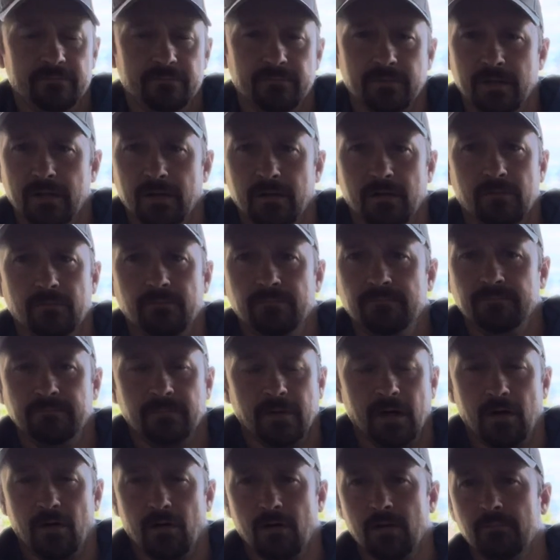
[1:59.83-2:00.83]
you know,
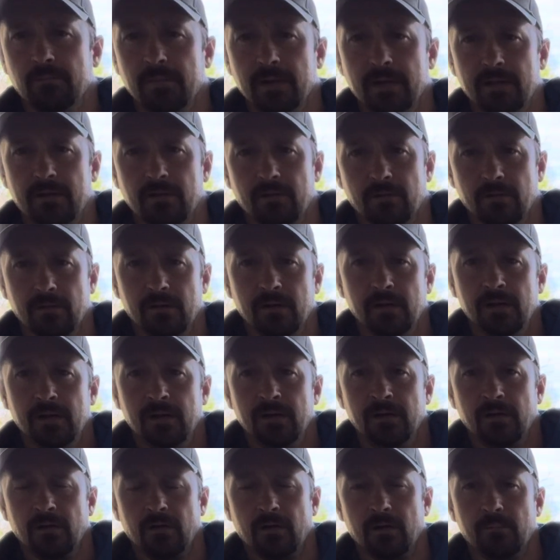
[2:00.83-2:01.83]
a heartbeat or
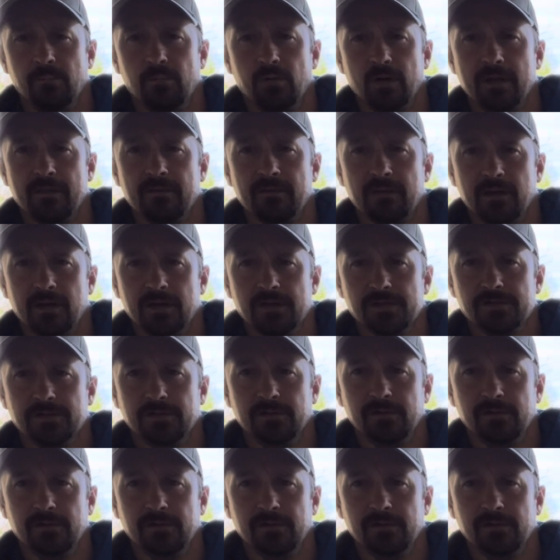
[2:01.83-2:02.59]
a breathing issue.